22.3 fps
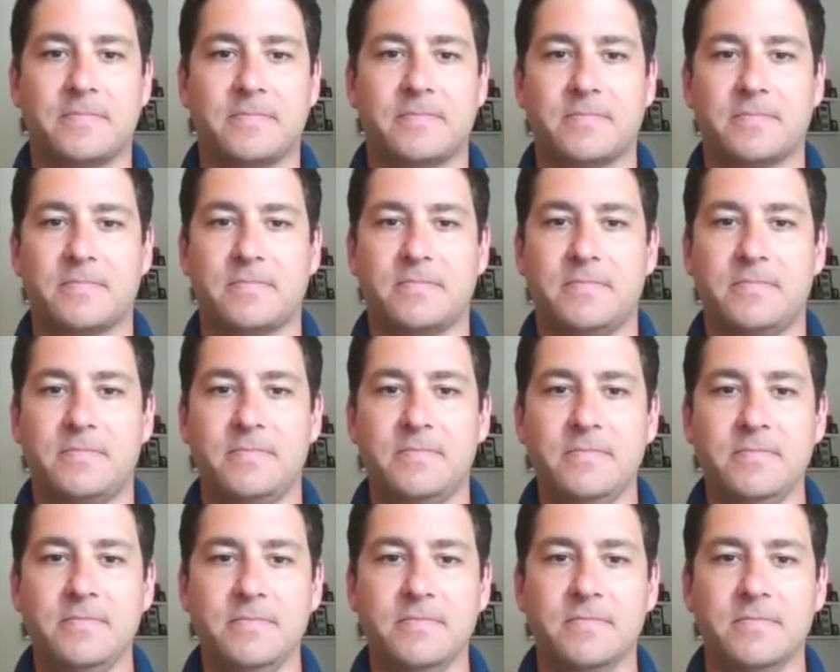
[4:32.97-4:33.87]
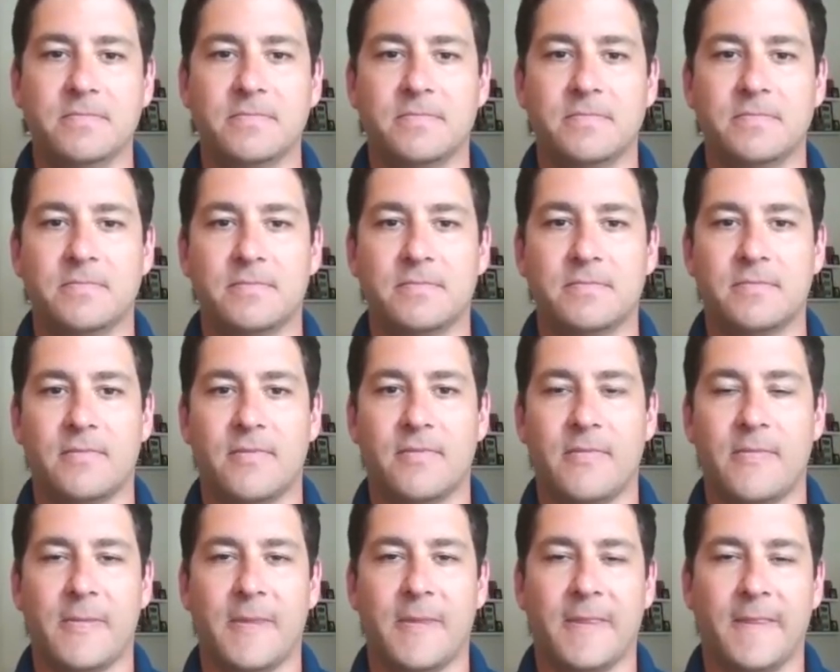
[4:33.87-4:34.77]

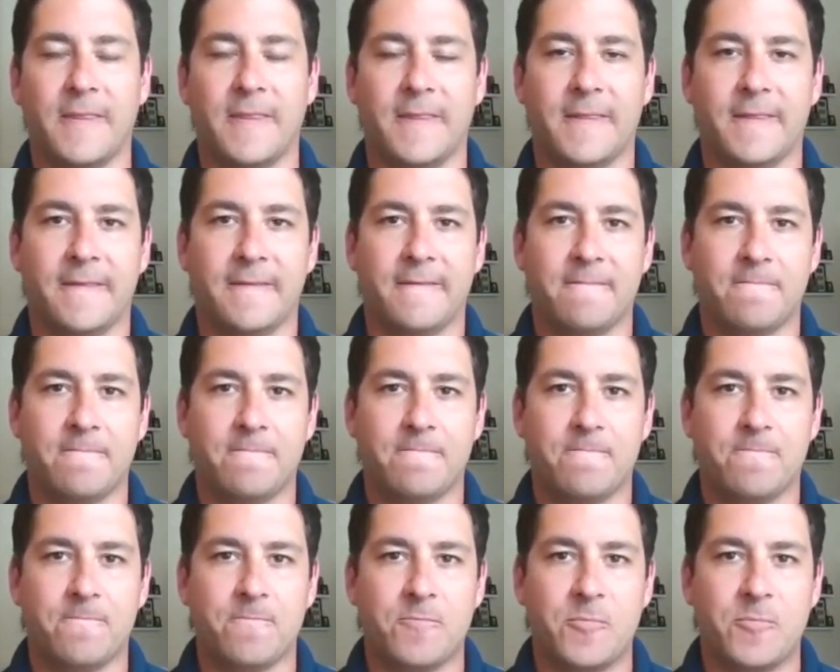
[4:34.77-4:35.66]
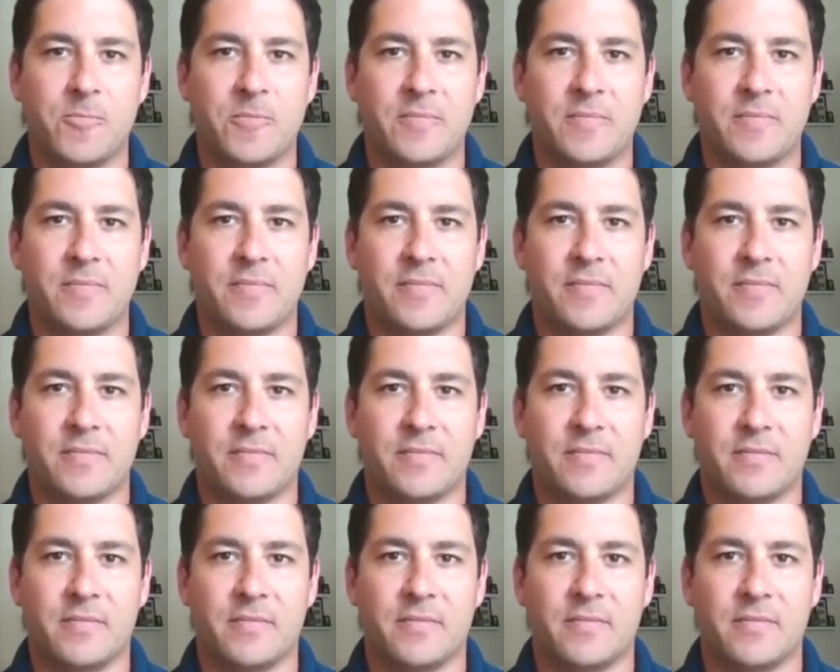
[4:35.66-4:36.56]

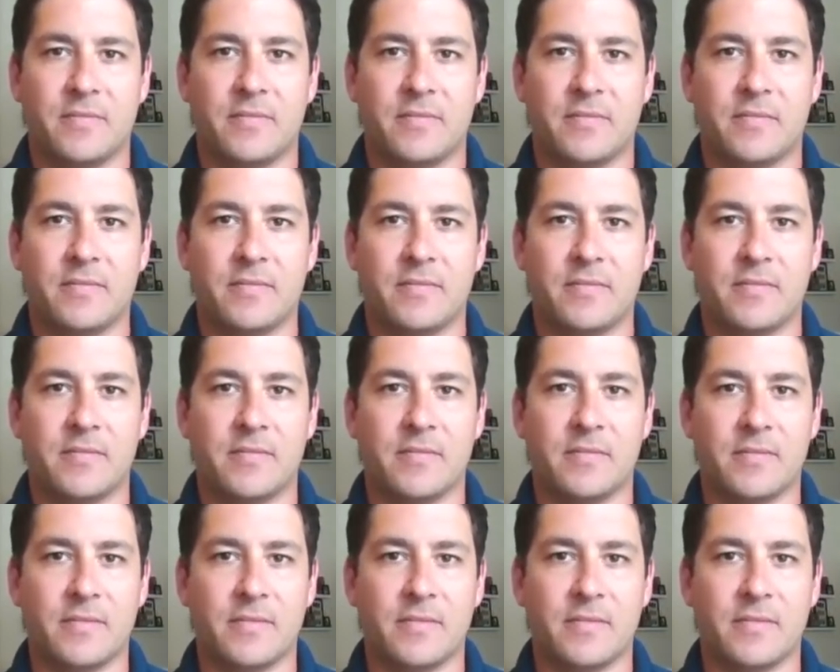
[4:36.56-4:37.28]
[no speech]